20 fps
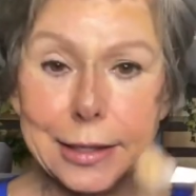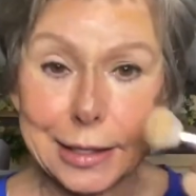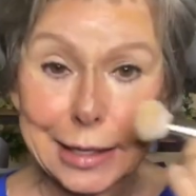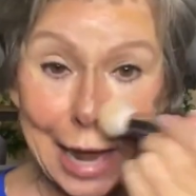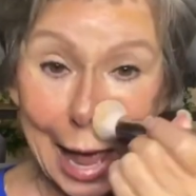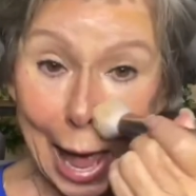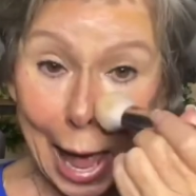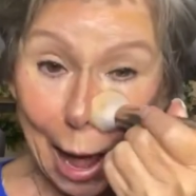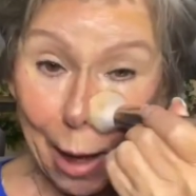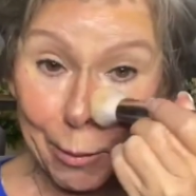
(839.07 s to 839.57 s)

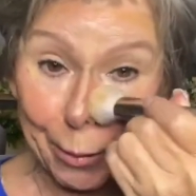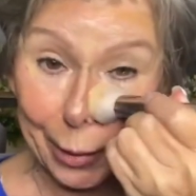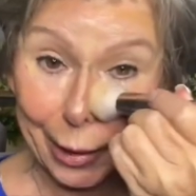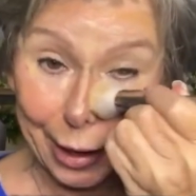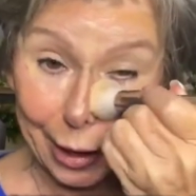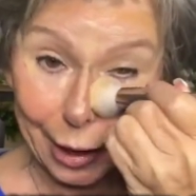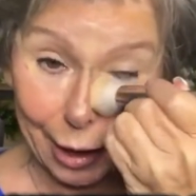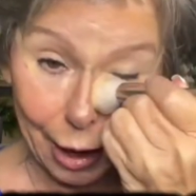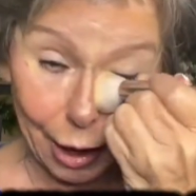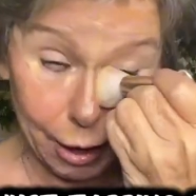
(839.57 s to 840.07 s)

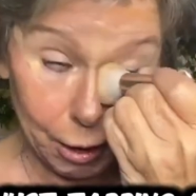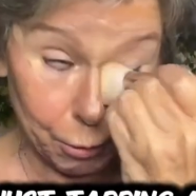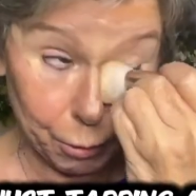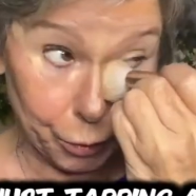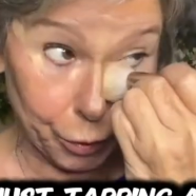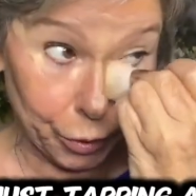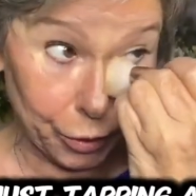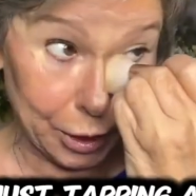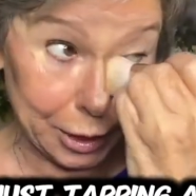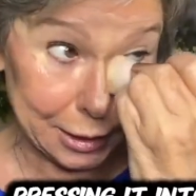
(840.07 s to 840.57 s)
tapping
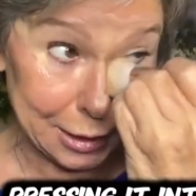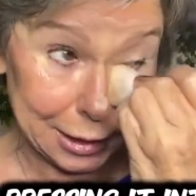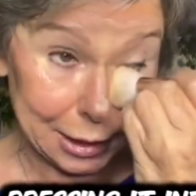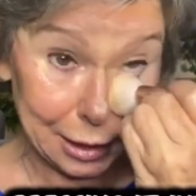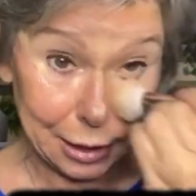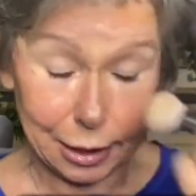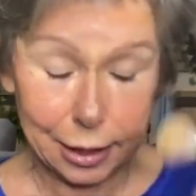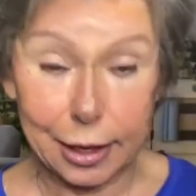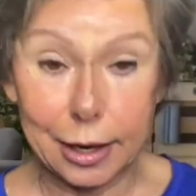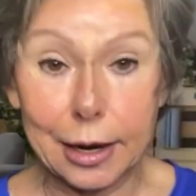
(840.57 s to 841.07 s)
and
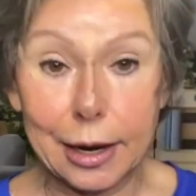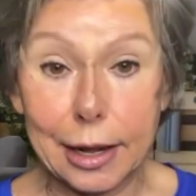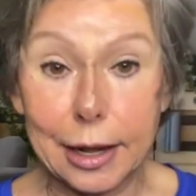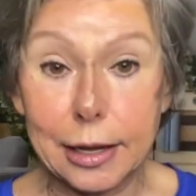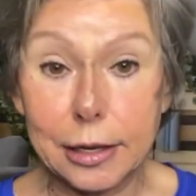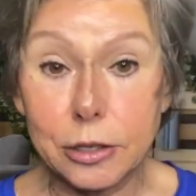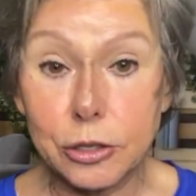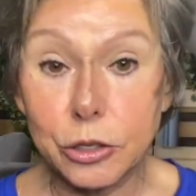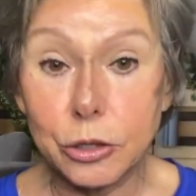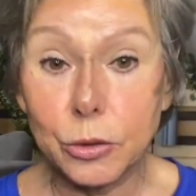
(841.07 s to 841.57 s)
pressing it
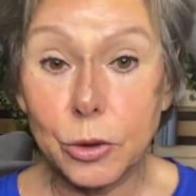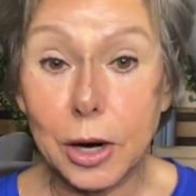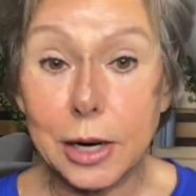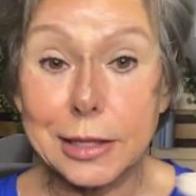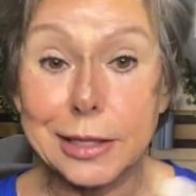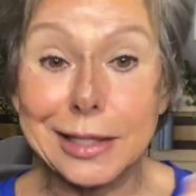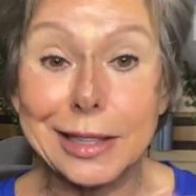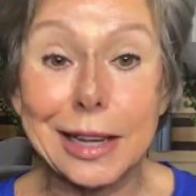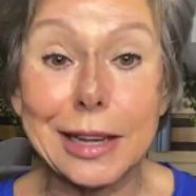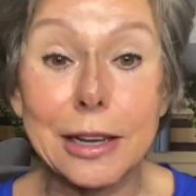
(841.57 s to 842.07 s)
into
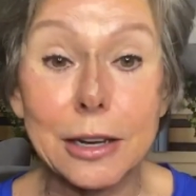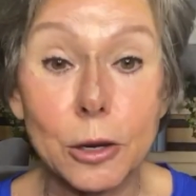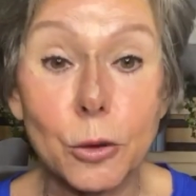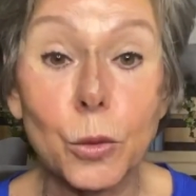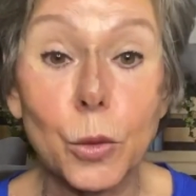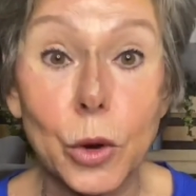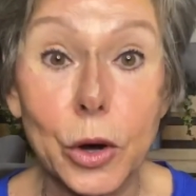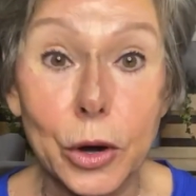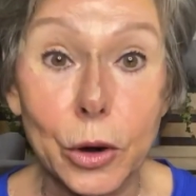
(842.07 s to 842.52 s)
our skin and